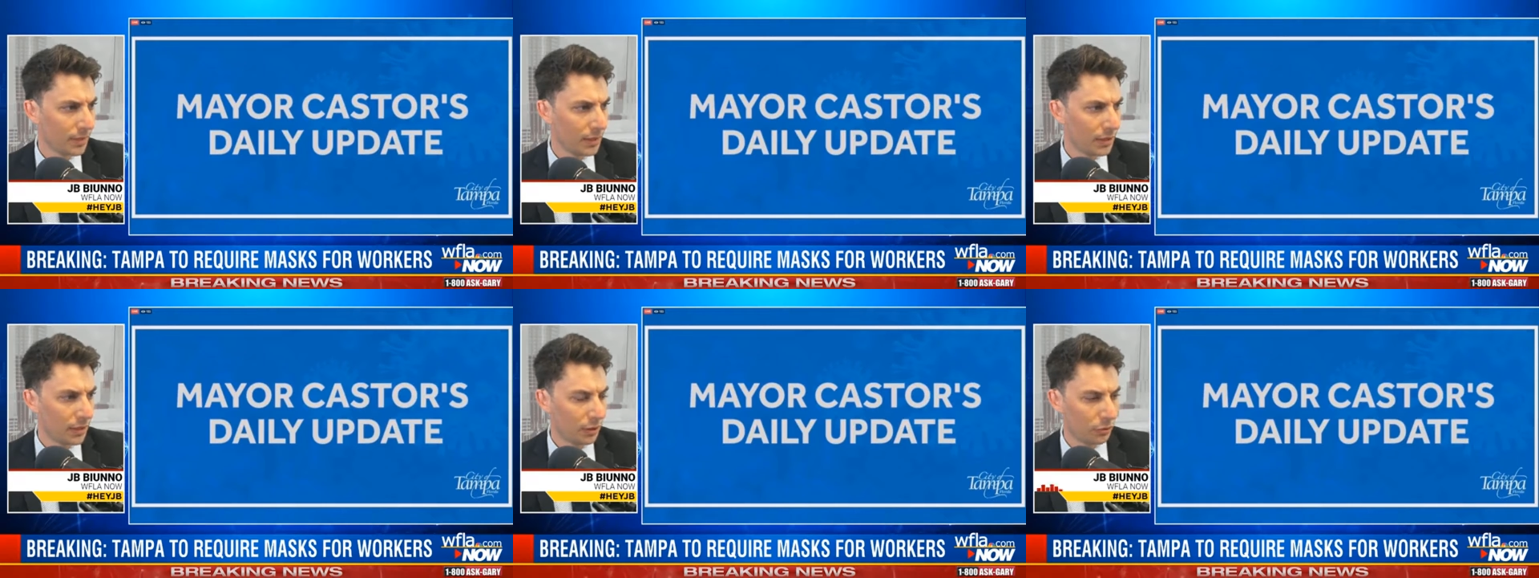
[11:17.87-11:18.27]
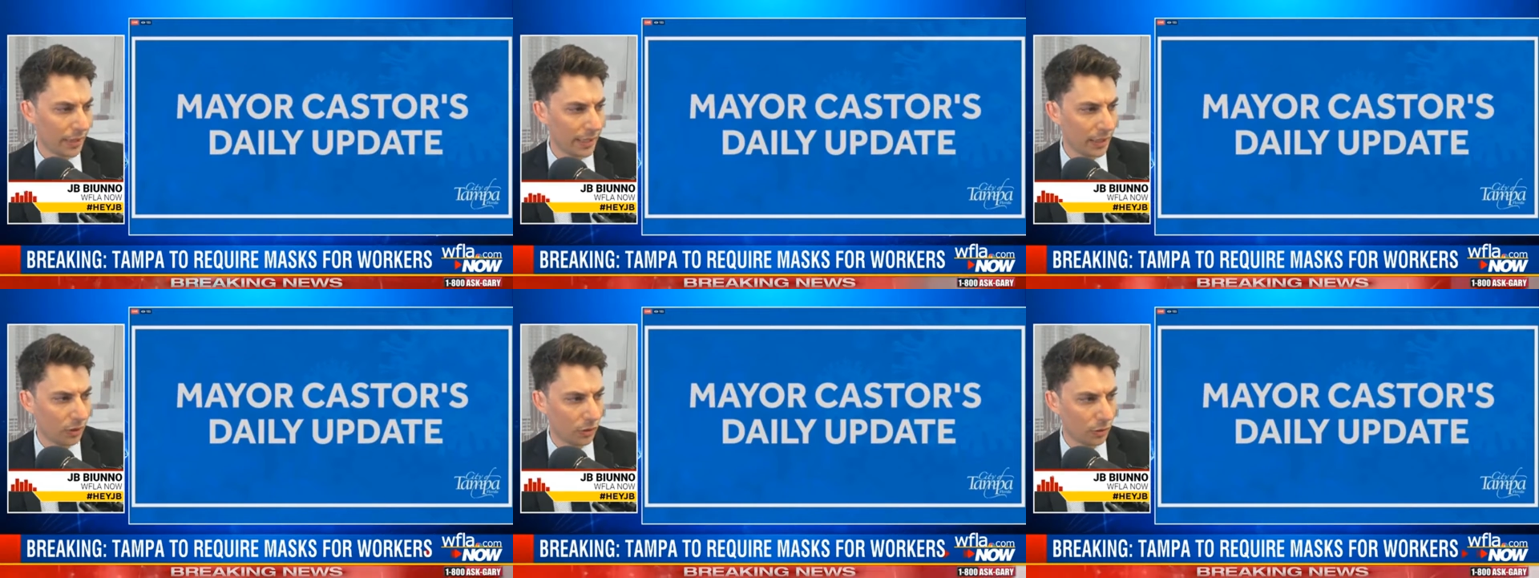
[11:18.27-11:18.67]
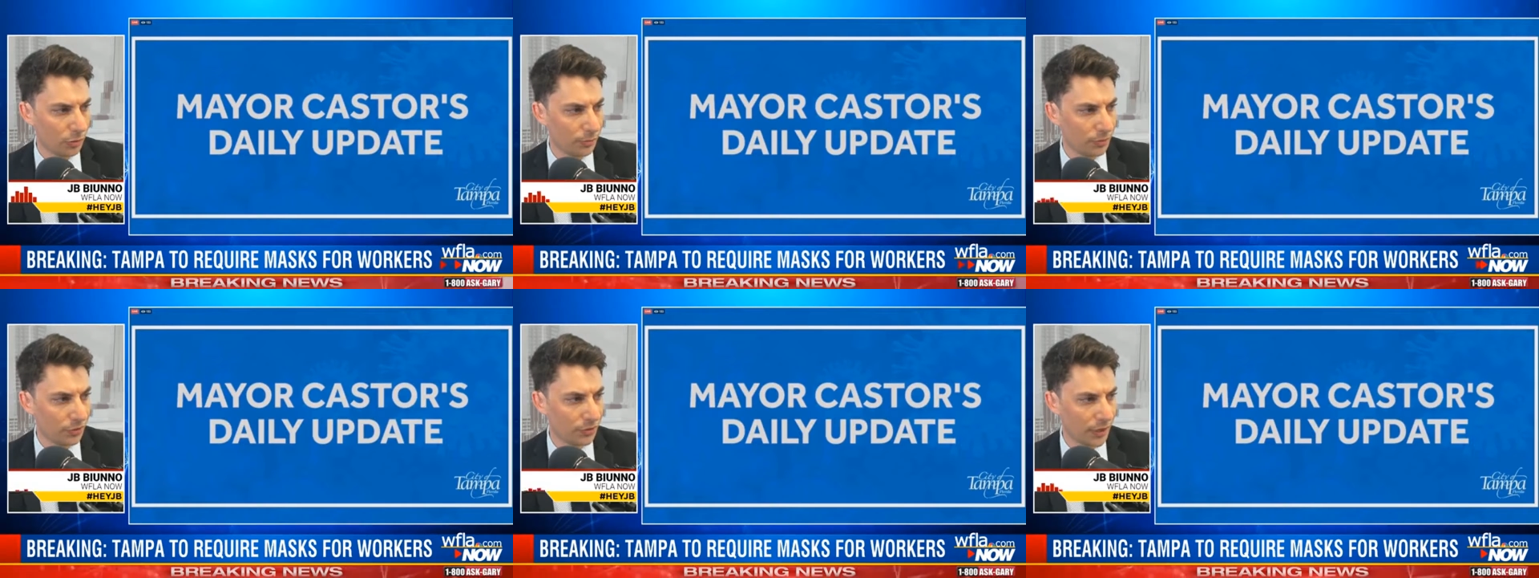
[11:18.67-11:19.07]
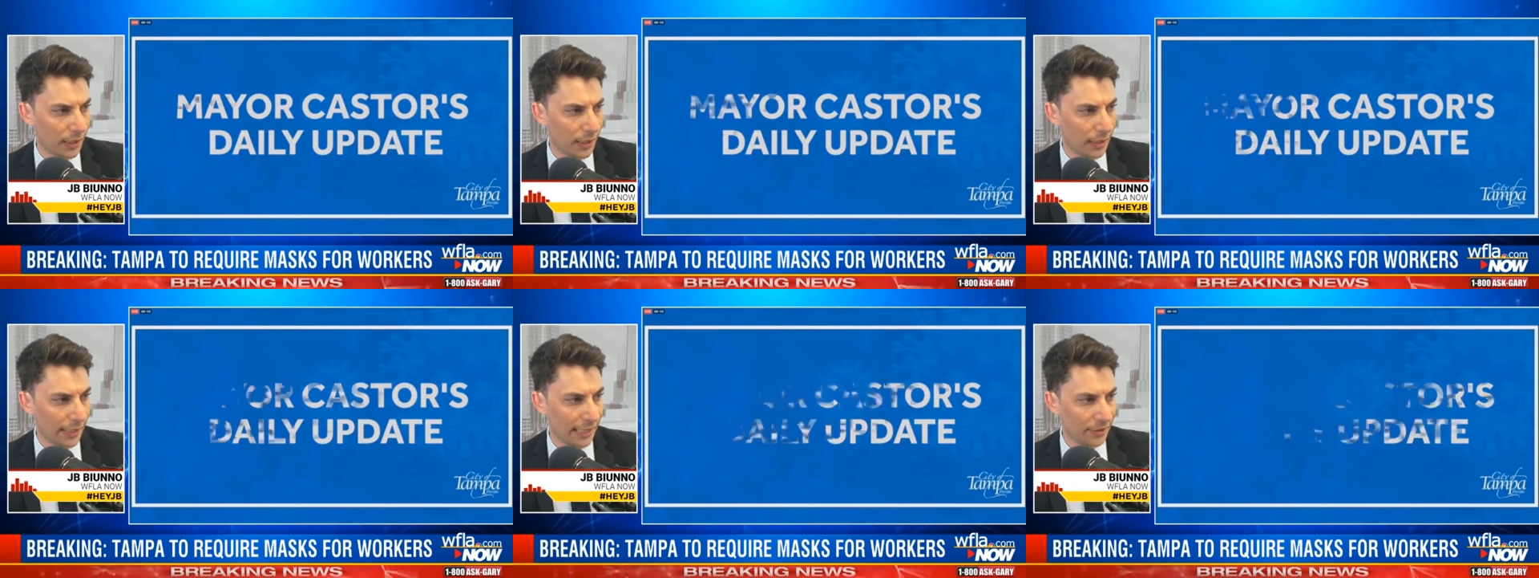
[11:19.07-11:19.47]
Craig Holmes,
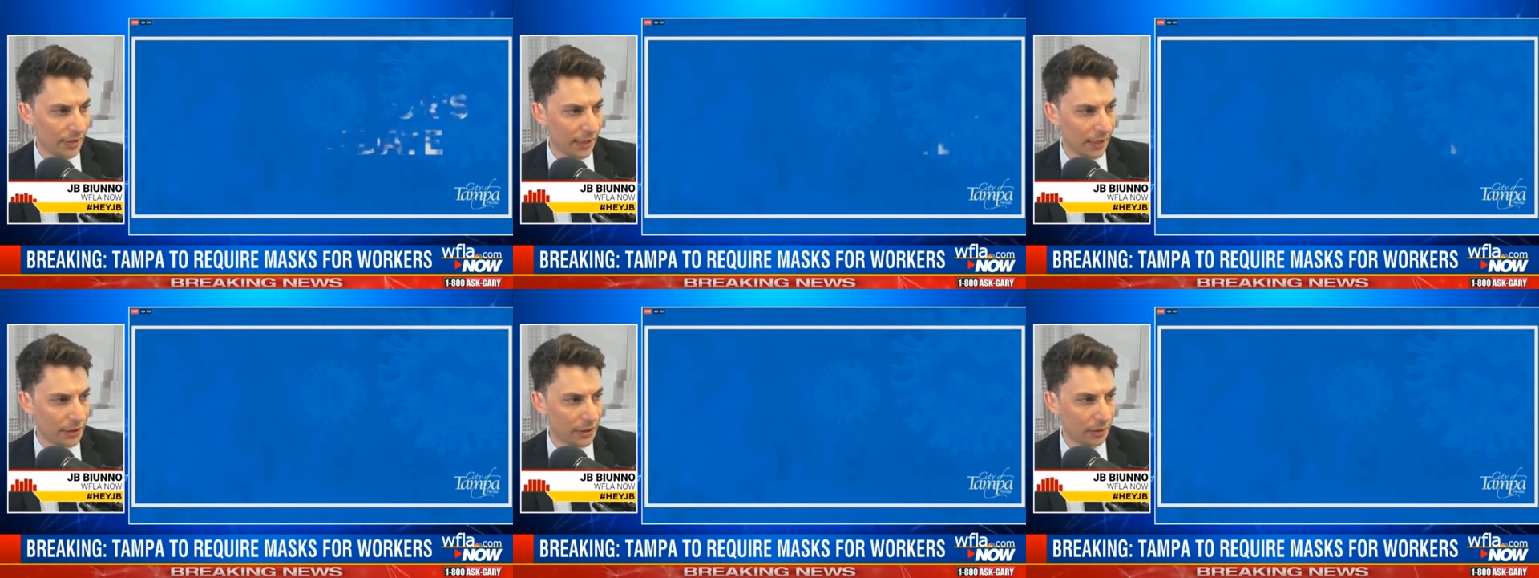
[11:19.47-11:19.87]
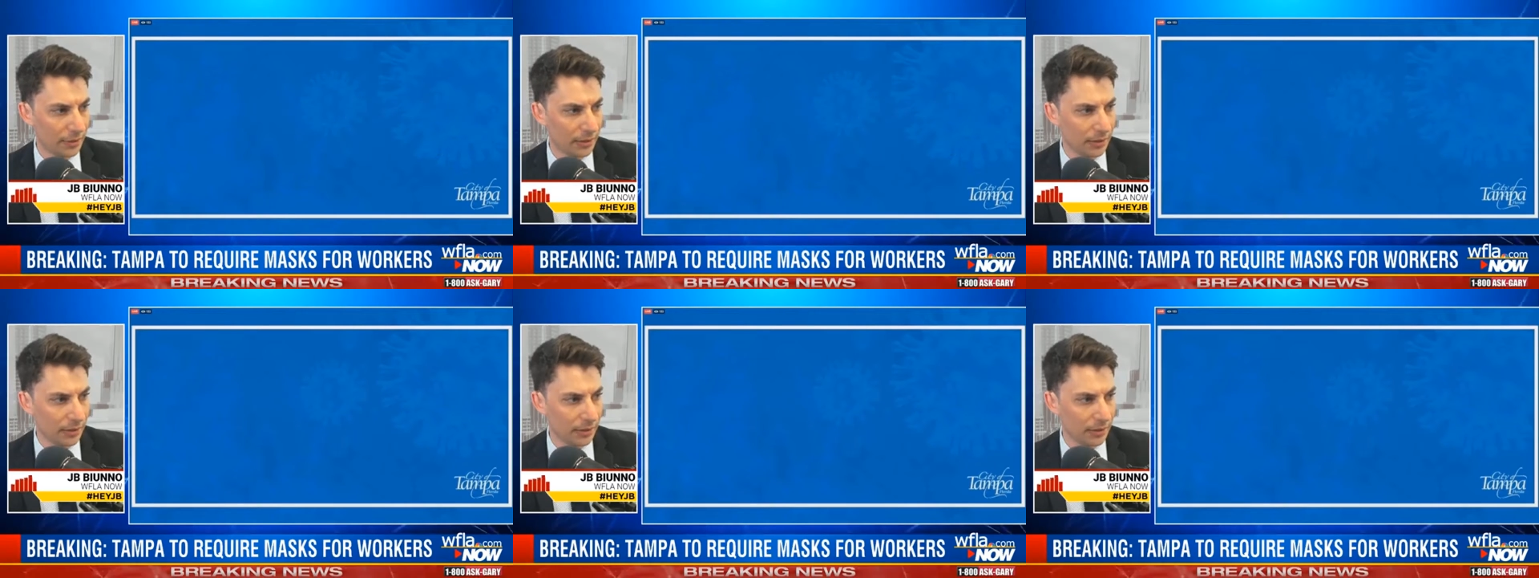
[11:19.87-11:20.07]
hashtag AJB,